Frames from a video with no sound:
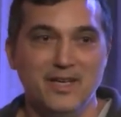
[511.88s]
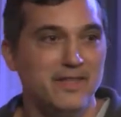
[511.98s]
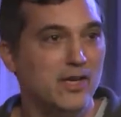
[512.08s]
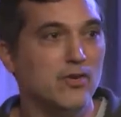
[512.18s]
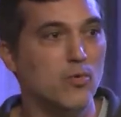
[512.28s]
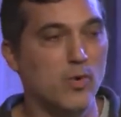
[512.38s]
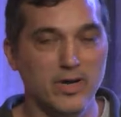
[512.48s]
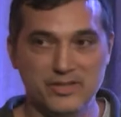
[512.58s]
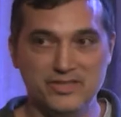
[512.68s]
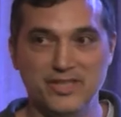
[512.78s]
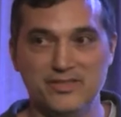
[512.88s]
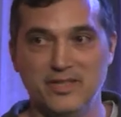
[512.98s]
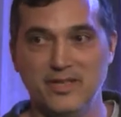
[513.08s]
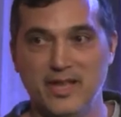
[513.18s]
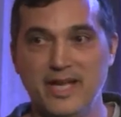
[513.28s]
They don't know where it sits
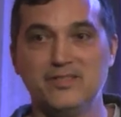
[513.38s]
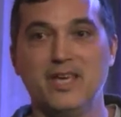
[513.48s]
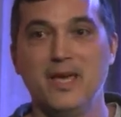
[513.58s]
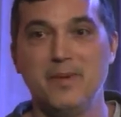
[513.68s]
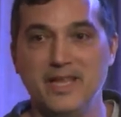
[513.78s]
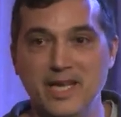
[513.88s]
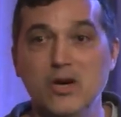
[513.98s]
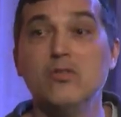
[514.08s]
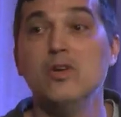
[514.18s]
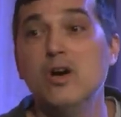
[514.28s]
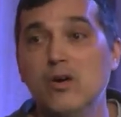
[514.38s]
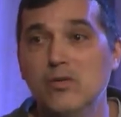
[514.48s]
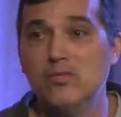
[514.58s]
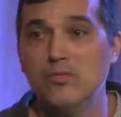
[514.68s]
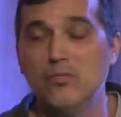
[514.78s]
in the landscape, and they don't
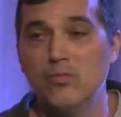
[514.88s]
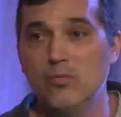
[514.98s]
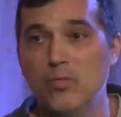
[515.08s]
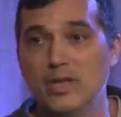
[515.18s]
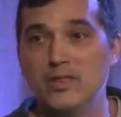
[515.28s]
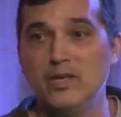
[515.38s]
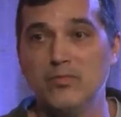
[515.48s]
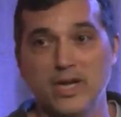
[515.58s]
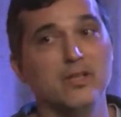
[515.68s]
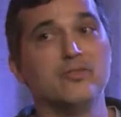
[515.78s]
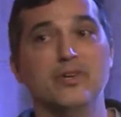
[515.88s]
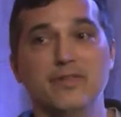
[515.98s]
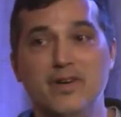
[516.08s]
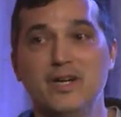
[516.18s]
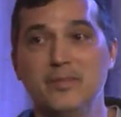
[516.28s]
know what the regulatory
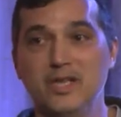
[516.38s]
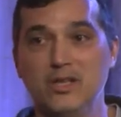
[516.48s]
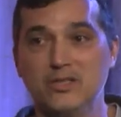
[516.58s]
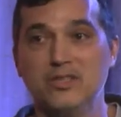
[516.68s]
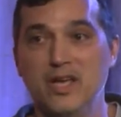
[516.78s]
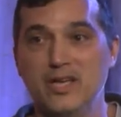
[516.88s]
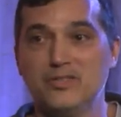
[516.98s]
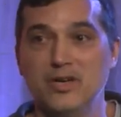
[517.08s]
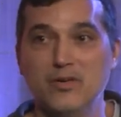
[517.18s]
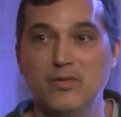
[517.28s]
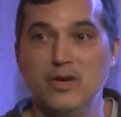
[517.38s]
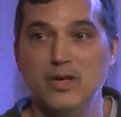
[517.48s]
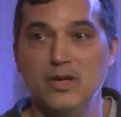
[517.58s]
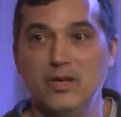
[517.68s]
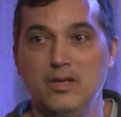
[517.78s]
environment looks like. So
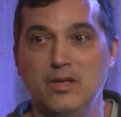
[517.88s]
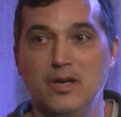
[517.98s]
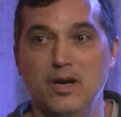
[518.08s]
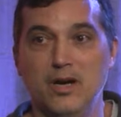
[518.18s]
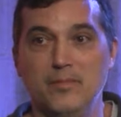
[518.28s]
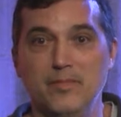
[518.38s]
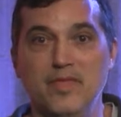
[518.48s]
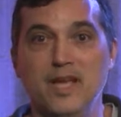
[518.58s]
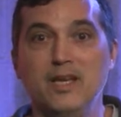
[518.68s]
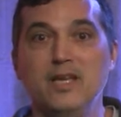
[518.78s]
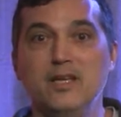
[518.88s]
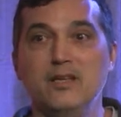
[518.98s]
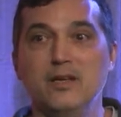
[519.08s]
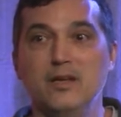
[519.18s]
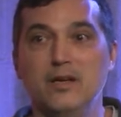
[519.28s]
they
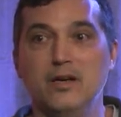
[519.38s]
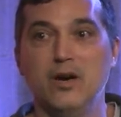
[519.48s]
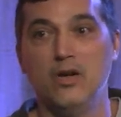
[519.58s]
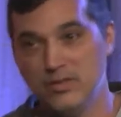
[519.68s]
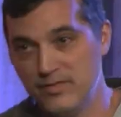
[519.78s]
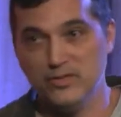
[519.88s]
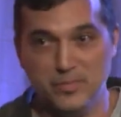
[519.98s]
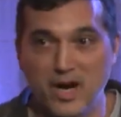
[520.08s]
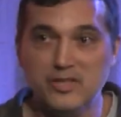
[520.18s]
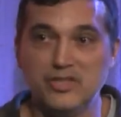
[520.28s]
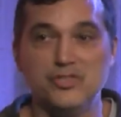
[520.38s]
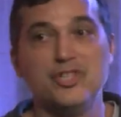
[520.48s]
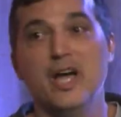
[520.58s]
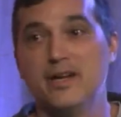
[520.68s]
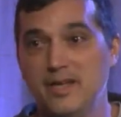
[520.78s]
need all of those boxes
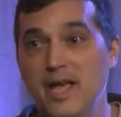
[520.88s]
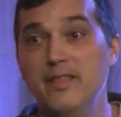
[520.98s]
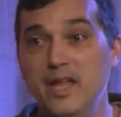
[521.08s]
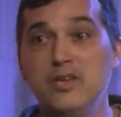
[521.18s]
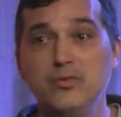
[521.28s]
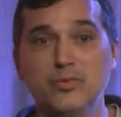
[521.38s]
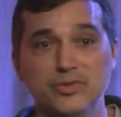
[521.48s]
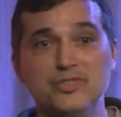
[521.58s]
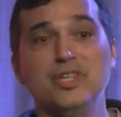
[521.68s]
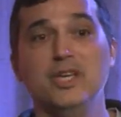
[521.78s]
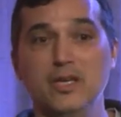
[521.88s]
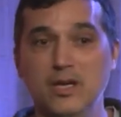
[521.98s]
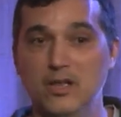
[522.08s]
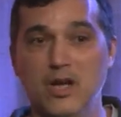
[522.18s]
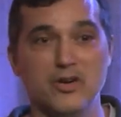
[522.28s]
checked, and then you will see
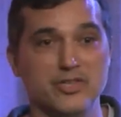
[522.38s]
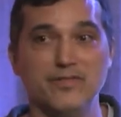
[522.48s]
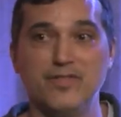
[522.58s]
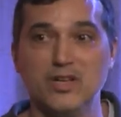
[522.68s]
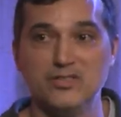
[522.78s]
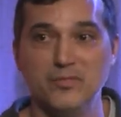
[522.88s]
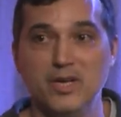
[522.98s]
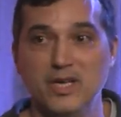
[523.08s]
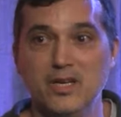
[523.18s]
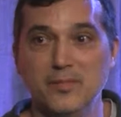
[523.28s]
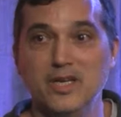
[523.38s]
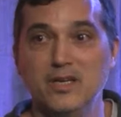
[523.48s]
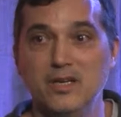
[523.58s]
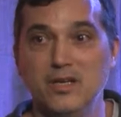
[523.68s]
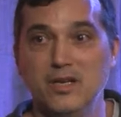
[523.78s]
a large influx of money come
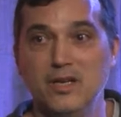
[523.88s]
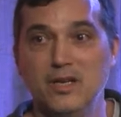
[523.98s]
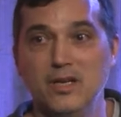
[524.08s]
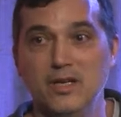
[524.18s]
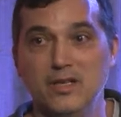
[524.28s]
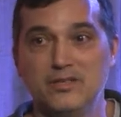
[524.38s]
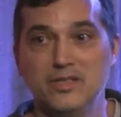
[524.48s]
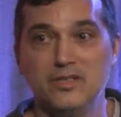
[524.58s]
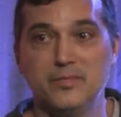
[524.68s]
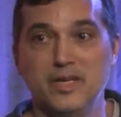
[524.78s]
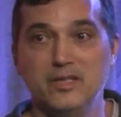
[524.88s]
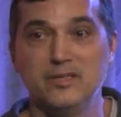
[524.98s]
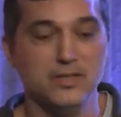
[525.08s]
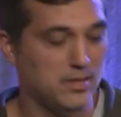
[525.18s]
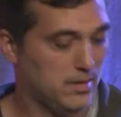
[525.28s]
into the space.